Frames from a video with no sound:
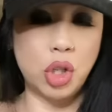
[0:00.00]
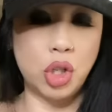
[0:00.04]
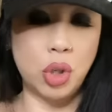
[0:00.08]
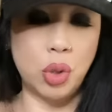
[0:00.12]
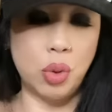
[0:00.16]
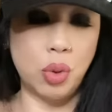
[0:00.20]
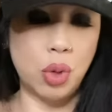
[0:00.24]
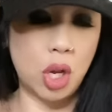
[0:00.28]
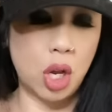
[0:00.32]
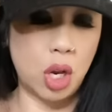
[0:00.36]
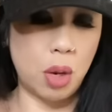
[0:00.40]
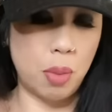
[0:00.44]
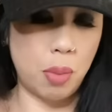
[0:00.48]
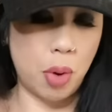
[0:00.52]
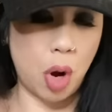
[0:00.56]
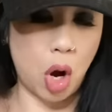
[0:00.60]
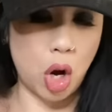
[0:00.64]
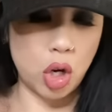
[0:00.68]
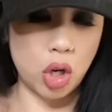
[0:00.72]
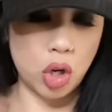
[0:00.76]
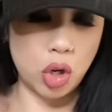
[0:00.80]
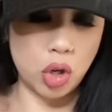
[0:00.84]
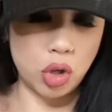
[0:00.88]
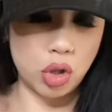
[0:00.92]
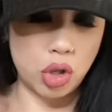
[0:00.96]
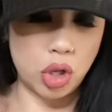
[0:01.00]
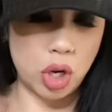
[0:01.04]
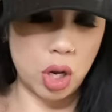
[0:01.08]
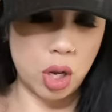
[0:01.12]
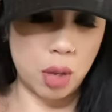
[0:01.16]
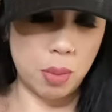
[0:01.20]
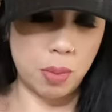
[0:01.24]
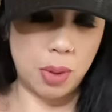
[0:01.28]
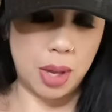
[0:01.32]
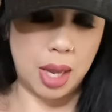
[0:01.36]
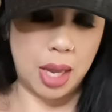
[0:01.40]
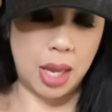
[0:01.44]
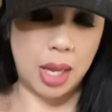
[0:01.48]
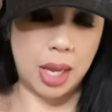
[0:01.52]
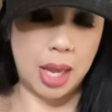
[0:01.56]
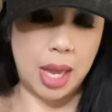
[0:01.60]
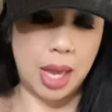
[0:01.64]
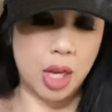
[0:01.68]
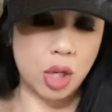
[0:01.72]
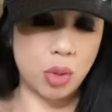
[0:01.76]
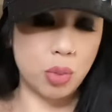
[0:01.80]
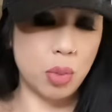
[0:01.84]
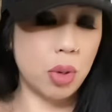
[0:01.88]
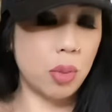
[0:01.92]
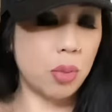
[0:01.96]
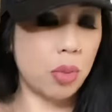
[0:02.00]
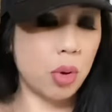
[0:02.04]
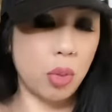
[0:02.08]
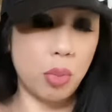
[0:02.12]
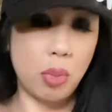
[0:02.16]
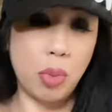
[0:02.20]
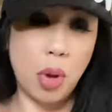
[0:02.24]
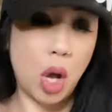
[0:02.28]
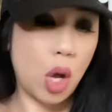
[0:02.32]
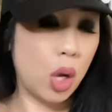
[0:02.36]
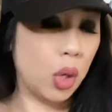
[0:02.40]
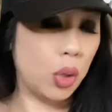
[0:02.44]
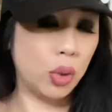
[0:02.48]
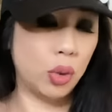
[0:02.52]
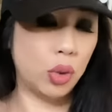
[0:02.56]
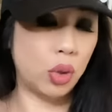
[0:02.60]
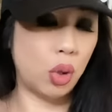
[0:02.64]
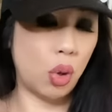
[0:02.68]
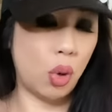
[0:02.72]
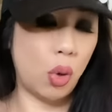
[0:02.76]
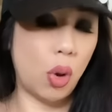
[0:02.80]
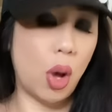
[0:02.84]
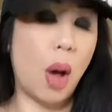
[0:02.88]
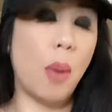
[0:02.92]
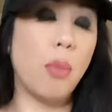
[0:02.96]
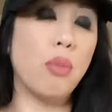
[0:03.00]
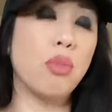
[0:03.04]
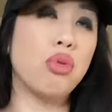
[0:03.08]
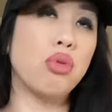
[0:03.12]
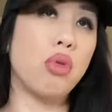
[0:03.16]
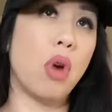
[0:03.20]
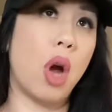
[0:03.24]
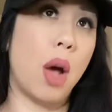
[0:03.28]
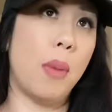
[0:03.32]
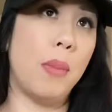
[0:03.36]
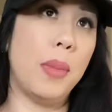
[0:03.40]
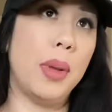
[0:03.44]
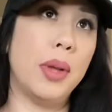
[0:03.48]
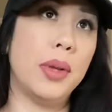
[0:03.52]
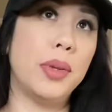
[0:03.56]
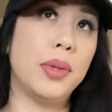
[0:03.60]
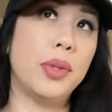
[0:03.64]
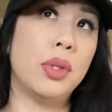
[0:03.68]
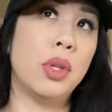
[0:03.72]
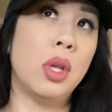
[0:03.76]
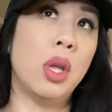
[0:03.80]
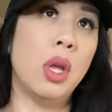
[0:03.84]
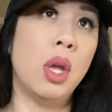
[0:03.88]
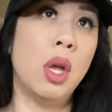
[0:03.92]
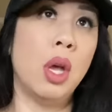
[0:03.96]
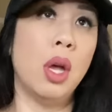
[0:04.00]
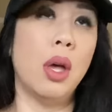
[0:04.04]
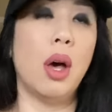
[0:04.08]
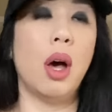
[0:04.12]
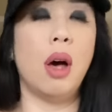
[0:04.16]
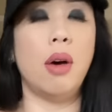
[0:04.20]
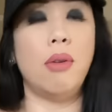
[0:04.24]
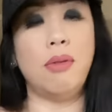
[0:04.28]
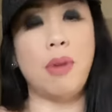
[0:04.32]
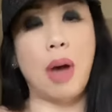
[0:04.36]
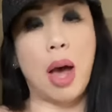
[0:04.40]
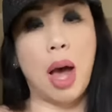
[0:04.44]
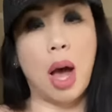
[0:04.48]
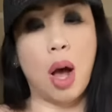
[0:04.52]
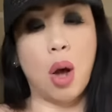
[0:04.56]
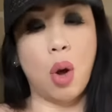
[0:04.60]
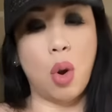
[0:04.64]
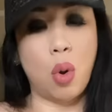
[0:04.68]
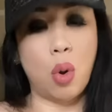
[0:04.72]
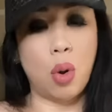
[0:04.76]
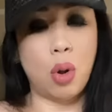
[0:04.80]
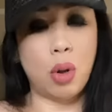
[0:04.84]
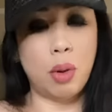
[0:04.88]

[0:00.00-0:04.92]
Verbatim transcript: union, partnership, engagement, proposal, a promise, a vow.